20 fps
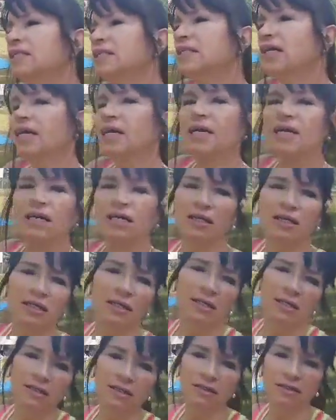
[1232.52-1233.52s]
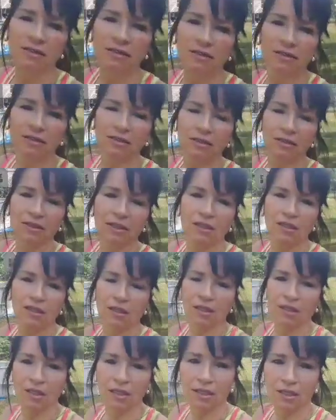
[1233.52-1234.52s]
day
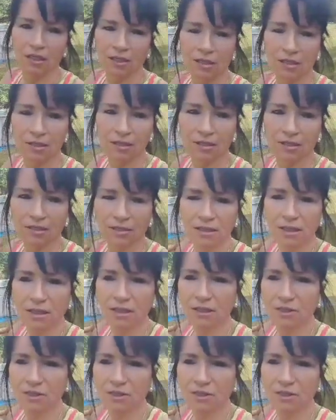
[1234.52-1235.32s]
in